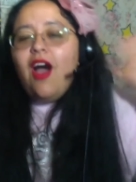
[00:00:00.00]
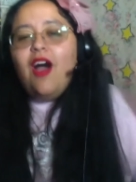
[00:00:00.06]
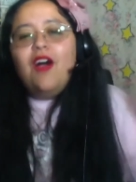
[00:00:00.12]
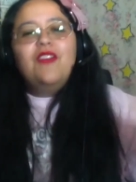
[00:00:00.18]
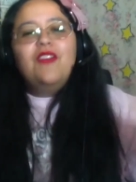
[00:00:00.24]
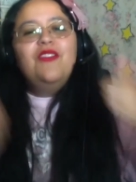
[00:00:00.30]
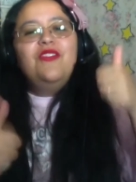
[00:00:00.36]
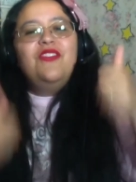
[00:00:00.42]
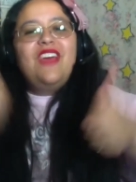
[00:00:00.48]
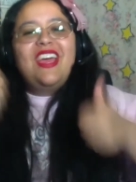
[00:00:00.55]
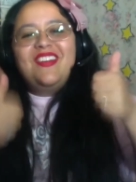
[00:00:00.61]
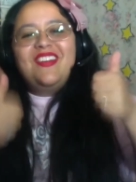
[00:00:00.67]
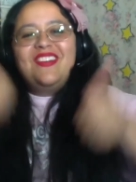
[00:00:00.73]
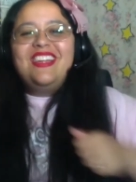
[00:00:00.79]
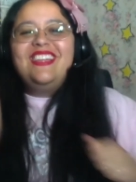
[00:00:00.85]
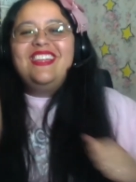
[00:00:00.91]

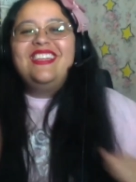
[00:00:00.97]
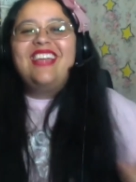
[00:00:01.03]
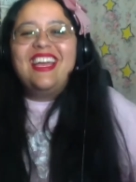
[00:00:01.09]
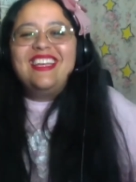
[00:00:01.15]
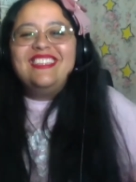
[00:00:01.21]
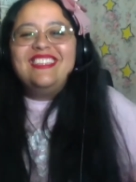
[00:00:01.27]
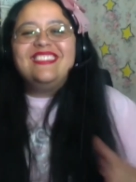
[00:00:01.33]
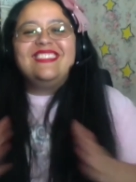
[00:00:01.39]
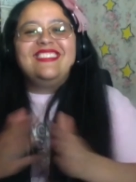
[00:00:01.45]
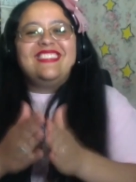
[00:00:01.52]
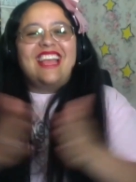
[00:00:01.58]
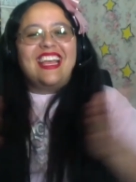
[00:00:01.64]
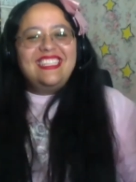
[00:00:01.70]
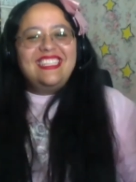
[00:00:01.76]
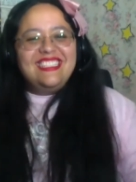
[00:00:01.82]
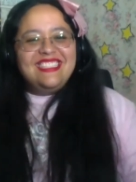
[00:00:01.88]
Very nice
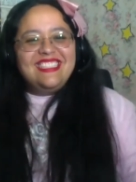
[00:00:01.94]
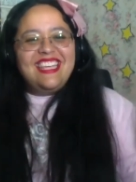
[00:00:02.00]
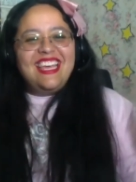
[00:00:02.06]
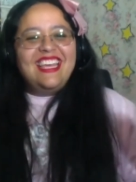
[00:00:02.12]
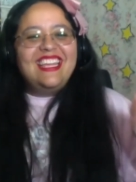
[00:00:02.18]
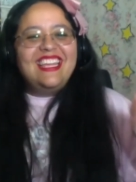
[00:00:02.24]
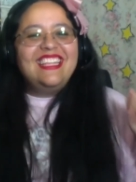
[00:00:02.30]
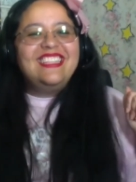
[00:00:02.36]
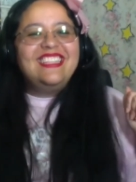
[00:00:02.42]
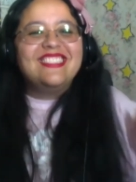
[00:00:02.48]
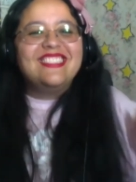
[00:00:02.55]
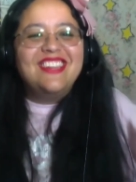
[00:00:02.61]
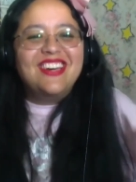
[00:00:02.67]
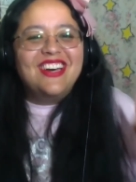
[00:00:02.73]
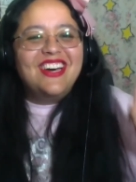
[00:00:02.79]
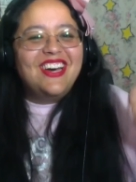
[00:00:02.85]
sentence.
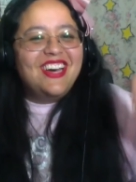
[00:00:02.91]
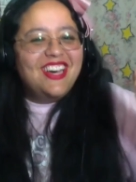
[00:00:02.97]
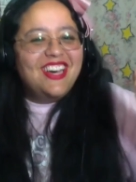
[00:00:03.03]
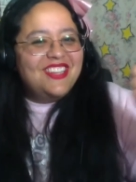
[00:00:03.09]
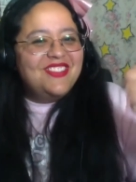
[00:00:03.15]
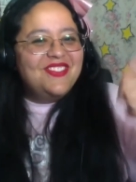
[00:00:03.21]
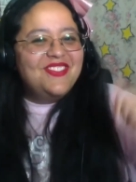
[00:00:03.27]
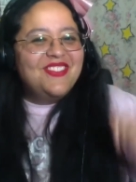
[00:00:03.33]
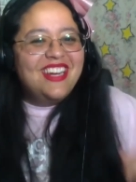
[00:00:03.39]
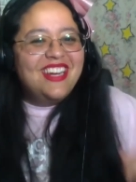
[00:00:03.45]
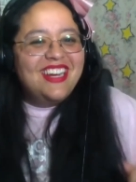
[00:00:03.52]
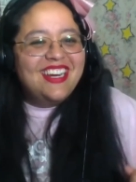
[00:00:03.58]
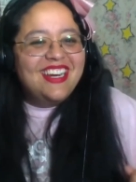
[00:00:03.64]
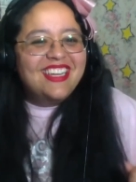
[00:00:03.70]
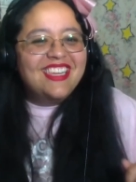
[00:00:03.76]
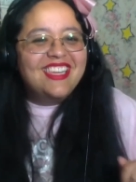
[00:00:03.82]
Good
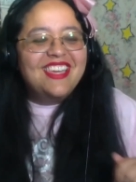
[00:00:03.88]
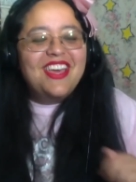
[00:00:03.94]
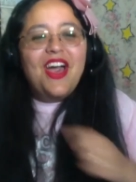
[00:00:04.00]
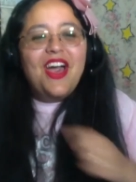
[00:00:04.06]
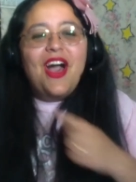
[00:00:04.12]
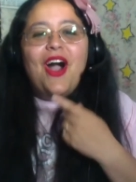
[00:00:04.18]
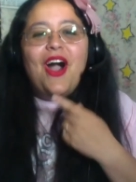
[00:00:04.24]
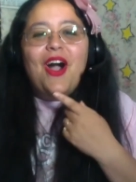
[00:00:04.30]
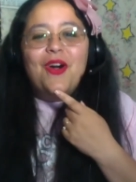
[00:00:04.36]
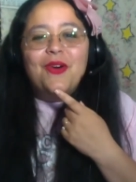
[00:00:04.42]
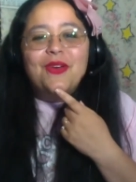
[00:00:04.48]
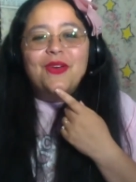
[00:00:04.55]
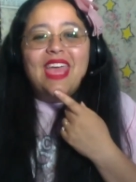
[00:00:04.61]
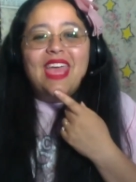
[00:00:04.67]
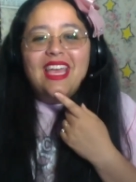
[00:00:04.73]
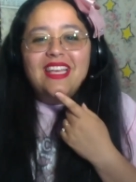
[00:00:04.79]
work.
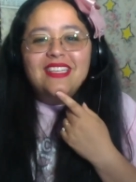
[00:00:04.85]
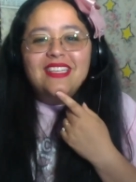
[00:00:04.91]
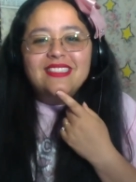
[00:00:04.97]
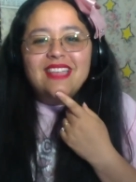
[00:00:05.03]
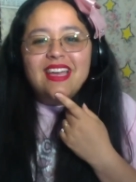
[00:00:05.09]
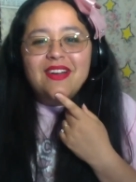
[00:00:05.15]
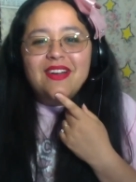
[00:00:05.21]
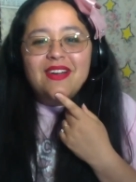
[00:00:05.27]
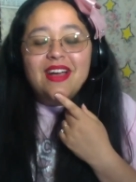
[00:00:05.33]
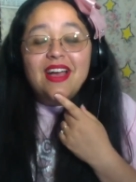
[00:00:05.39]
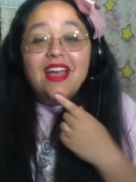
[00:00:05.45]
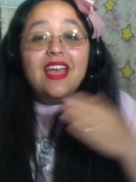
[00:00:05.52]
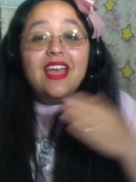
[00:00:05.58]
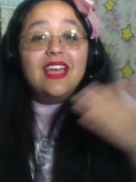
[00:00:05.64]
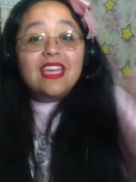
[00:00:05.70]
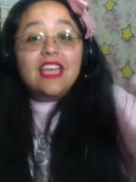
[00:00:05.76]
Okay, Sarah,
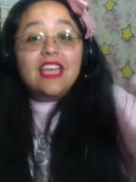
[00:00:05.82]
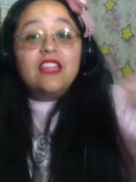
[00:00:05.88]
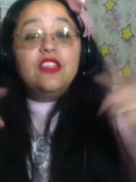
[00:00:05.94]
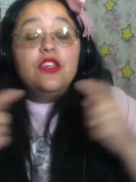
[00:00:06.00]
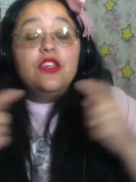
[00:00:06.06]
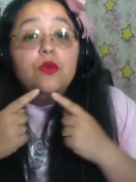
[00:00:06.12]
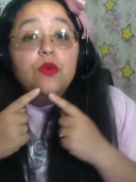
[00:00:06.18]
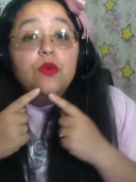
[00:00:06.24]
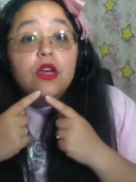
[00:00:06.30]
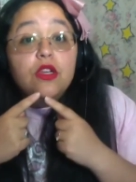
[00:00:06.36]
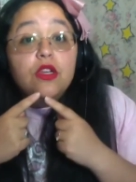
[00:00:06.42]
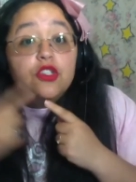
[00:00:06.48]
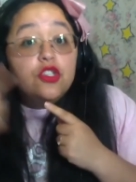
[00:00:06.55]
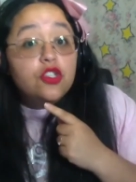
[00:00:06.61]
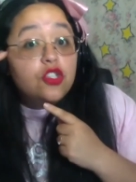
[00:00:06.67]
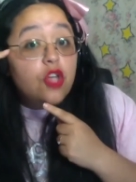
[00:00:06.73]
can you
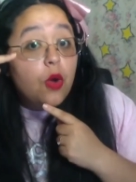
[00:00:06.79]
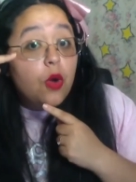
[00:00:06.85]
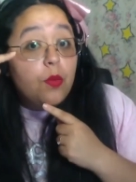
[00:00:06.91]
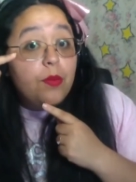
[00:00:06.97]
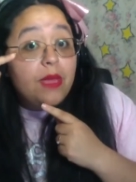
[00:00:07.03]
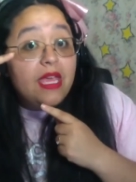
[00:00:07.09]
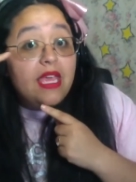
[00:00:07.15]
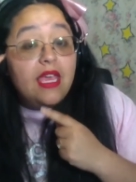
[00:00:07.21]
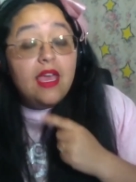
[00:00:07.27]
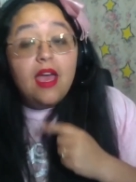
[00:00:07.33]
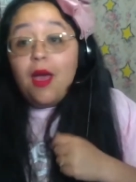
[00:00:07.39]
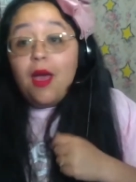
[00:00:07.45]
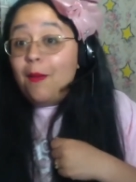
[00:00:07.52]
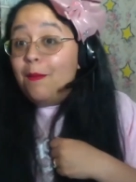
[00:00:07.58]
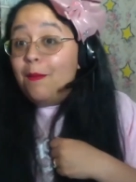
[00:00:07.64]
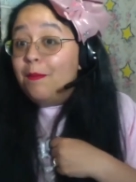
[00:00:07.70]
show me
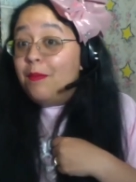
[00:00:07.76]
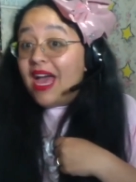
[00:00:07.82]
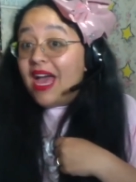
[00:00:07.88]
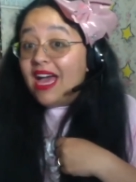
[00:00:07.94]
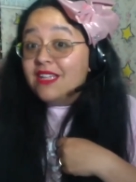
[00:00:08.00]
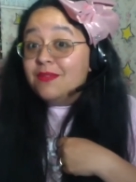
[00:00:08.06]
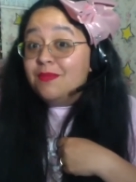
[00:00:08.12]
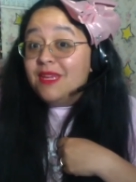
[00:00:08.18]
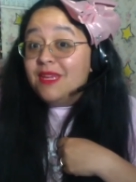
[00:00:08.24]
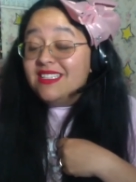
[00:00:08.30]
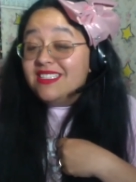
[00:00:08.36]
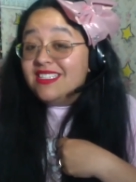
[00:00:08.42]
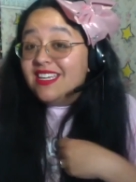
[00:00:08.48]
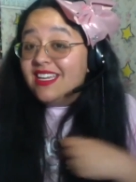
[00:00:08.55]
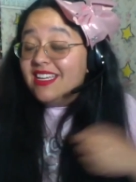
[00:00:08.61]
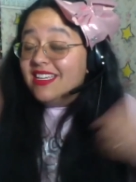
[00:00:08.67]

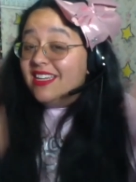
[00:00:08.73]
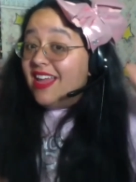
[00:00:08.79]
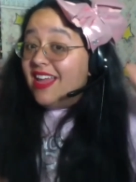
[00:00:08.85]
badminton?